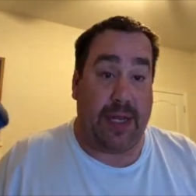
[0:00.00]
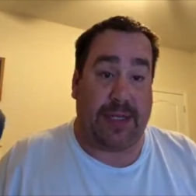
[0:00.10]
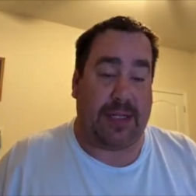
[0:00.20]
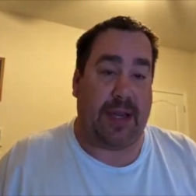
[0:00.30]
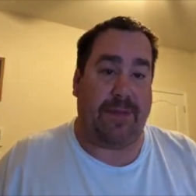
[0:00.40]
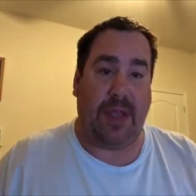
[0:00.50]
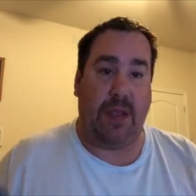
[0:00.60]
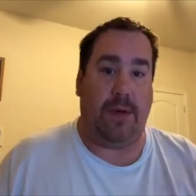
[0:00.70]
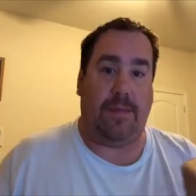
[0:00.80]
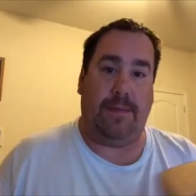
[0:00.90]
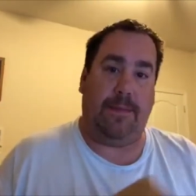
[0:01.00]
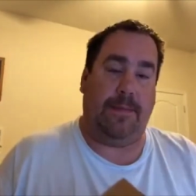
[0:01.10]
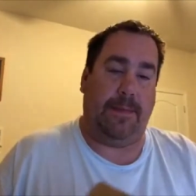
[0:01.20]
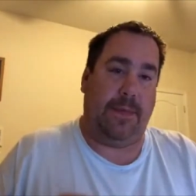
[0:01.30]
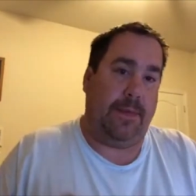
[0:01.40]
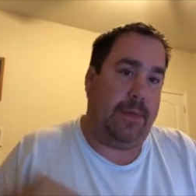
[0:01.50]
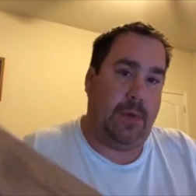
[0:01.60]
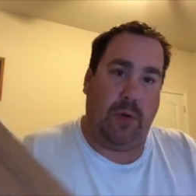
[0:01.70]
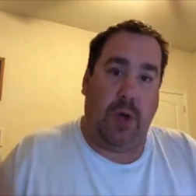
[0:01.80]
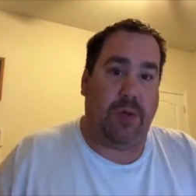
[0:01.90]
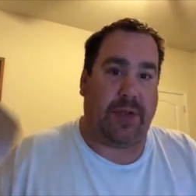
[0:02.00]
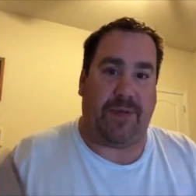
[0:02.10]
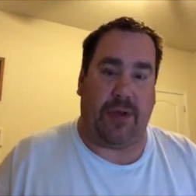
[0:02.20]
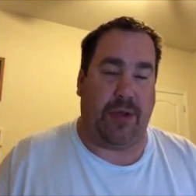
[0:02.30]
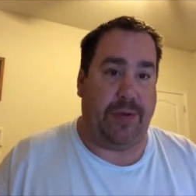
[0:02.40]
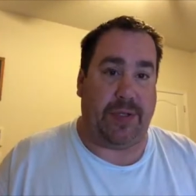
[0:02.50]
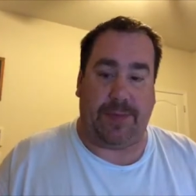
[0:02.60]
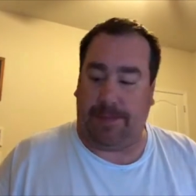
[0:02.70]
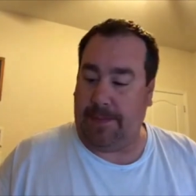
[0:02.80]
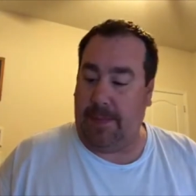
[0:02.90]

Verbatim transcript: it's stuff that you, who knows if you'll use.